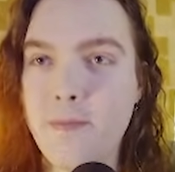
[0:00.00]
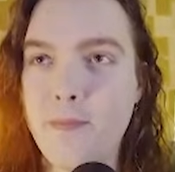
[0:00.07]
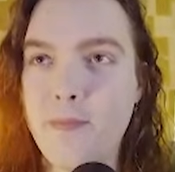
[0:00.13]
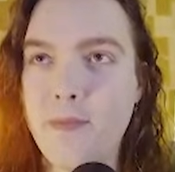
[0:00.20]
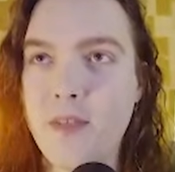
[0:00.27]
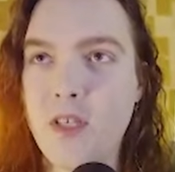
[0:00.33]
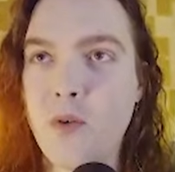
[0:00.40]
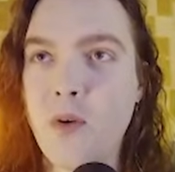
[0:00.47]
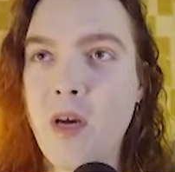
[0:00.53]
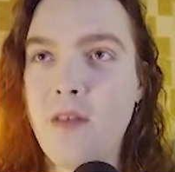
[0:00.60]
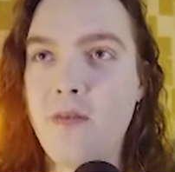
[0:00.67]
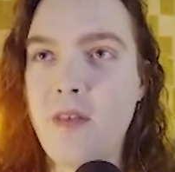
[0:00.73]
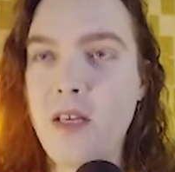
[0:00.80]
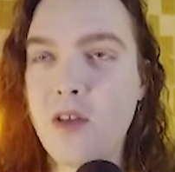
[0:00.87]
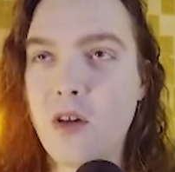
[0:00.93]
So
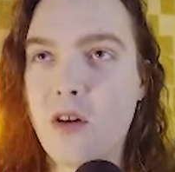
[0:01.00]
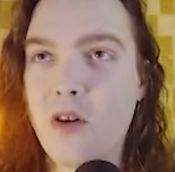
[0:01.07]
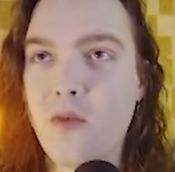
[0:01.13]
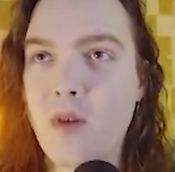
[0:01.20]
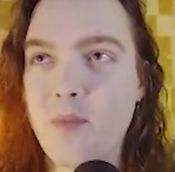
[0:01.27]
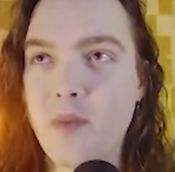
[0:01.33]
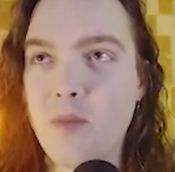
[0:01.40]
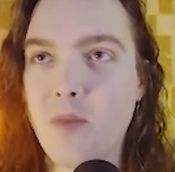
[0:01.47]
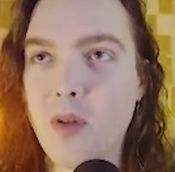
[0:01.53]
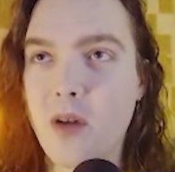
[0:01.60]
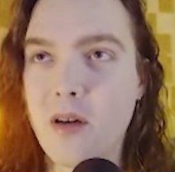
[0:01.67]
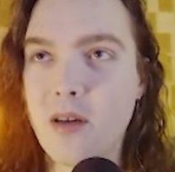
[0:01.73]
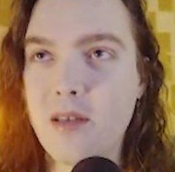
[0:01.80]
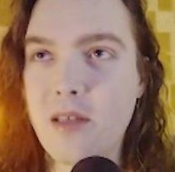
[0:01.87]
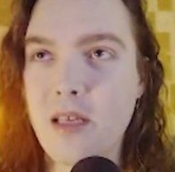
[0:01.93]
these are corrupted blocks.